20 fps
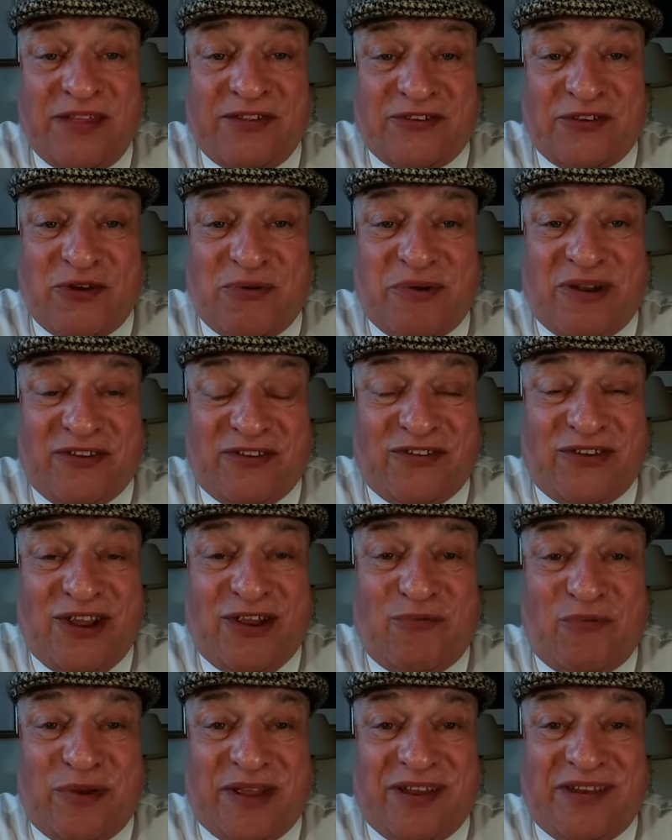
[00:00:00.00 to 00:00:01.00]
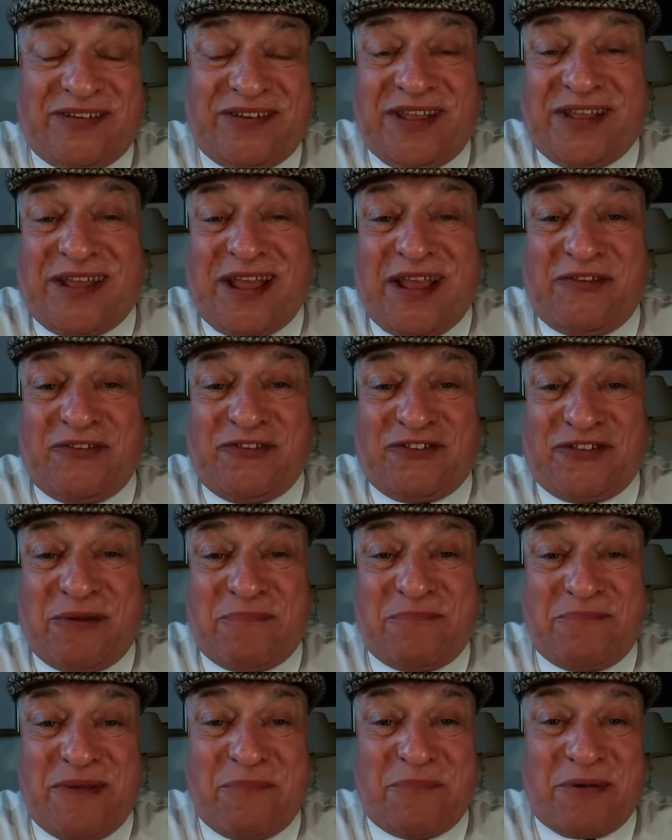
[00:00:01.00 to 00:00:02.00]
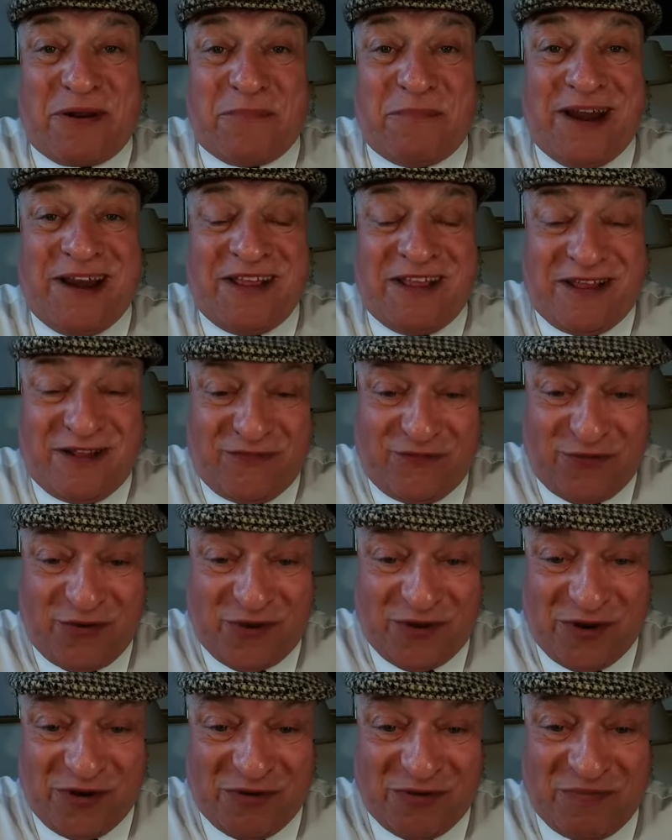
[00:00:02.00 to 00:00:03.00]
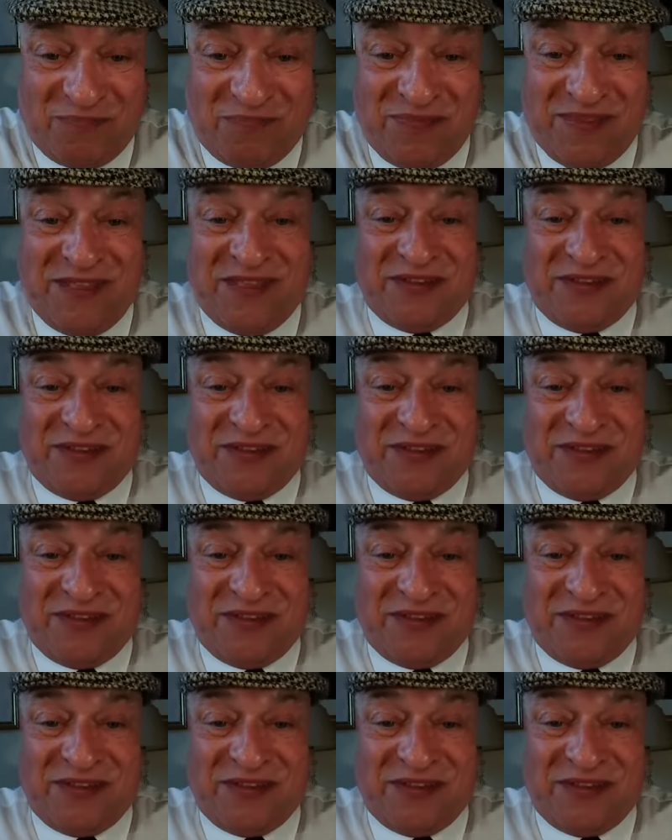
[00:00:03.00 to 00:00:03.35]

So we'll see if we can dig out some memorabilia for you.